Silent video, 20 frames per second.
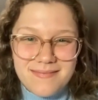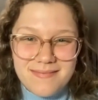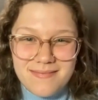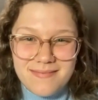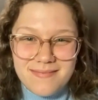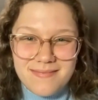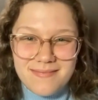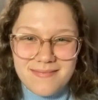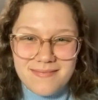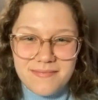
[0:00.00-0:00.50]

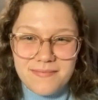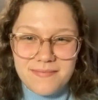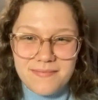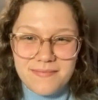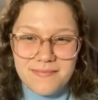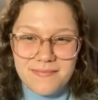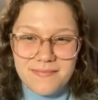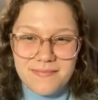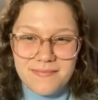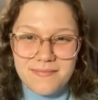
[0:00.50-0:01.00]

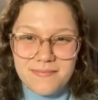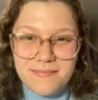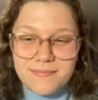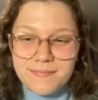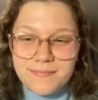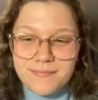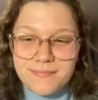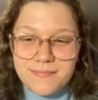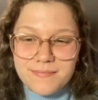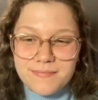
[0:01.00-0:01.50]

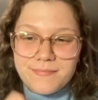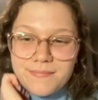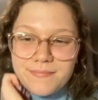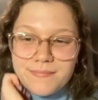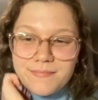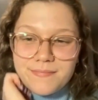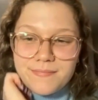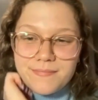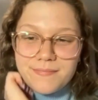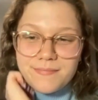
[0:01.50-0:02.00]

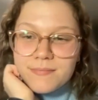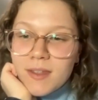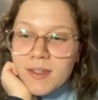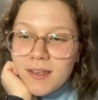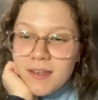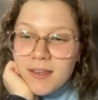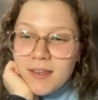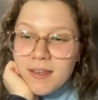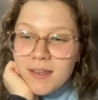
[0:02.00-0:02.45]
[no speech]